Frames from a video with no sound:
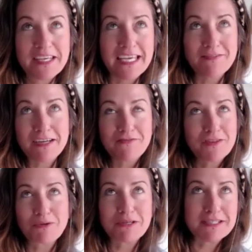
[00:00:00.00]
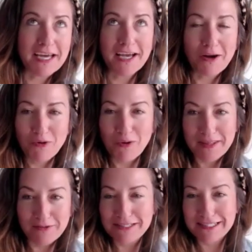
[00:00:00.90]
even if there was like a
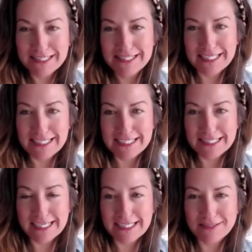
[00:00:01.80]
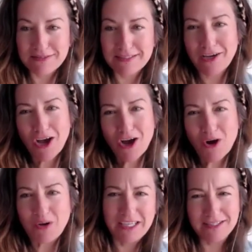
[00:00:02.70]
woman that was listening to this and was like,
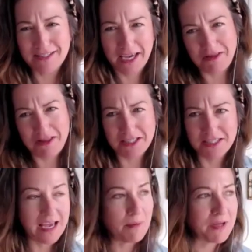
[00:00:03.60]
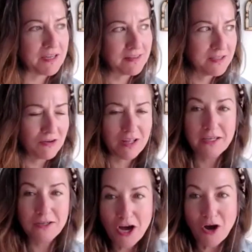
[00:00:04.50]
"Oh, he's like this and that," but you're
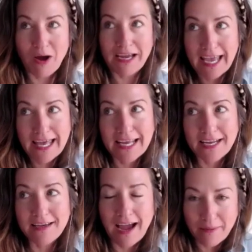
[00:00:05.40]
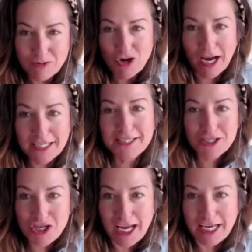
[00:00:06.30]
like, "No, I get it. I'm trying to
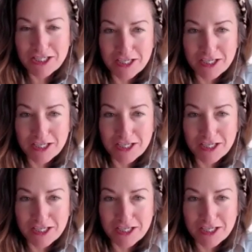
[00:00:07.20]
change